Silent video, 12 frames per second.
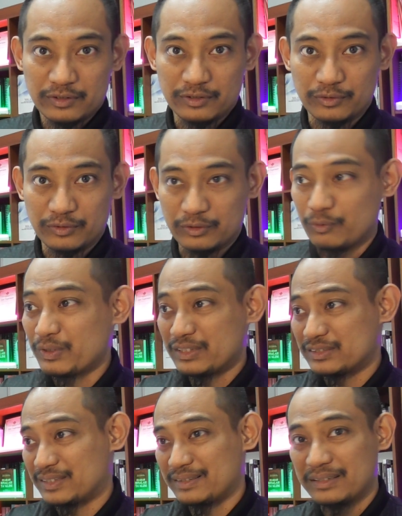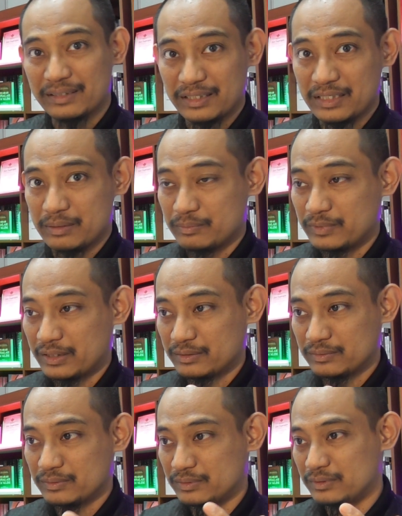no one is taking claim that
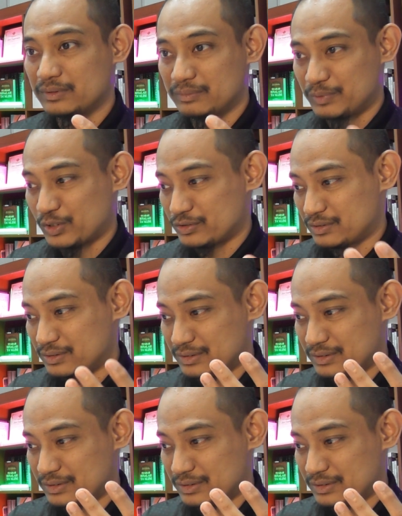because